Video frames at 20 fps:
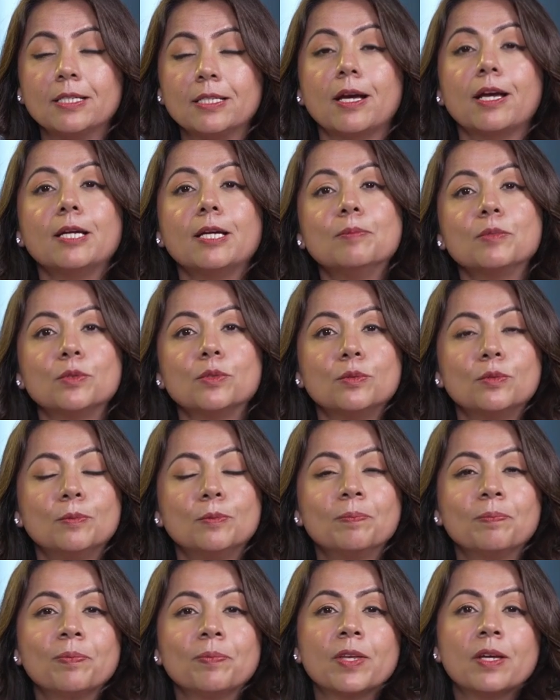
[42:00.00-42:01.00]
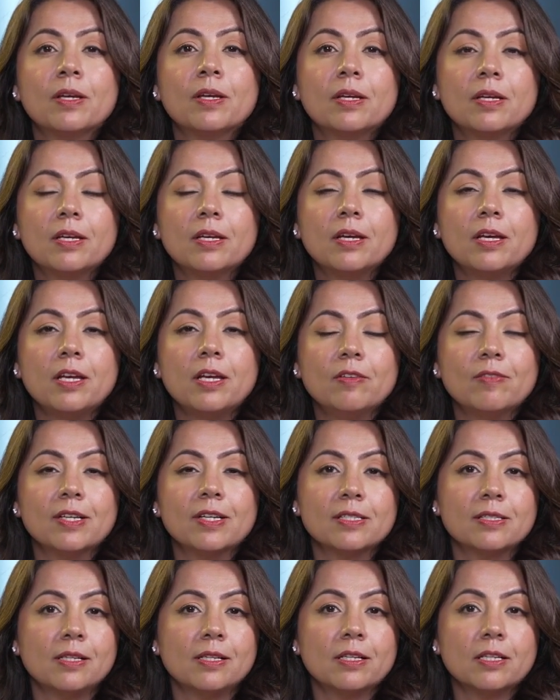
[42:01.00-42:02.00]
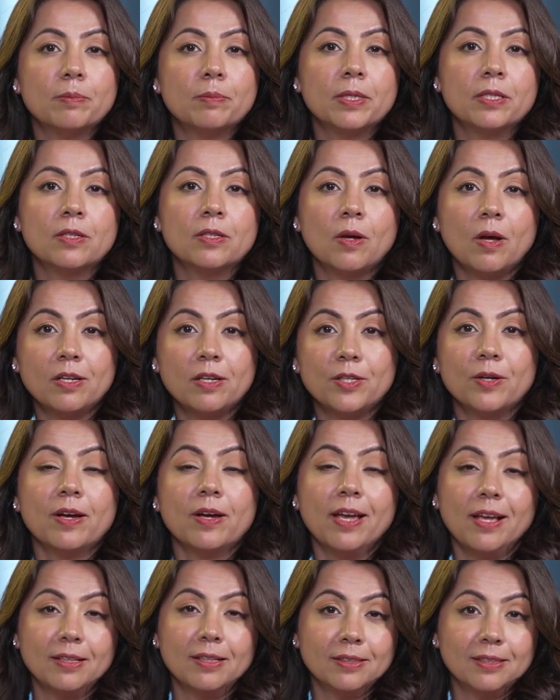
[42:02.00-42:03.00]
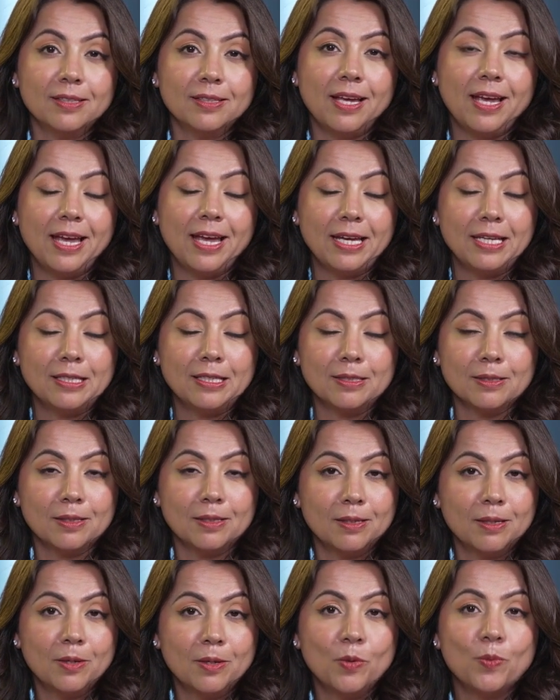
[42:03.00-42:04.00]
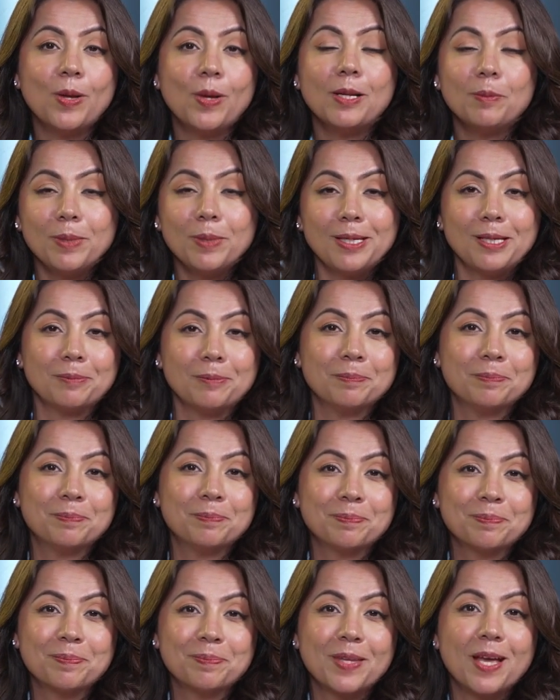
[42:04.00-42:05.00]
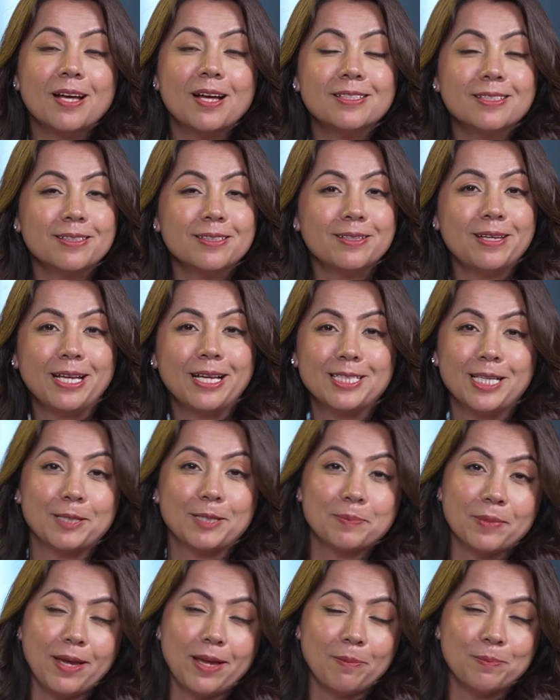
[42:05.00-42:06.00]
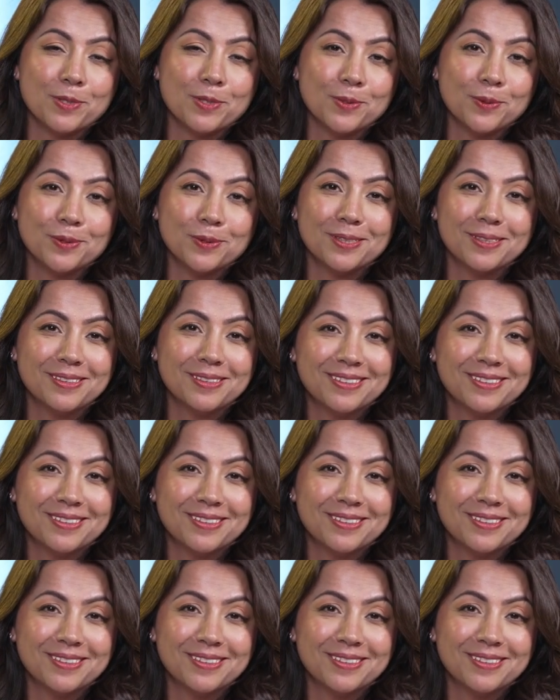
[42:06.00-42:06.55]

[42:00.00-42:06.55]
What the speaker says: time to invest a little bit on your health and well-being. Until the next episode.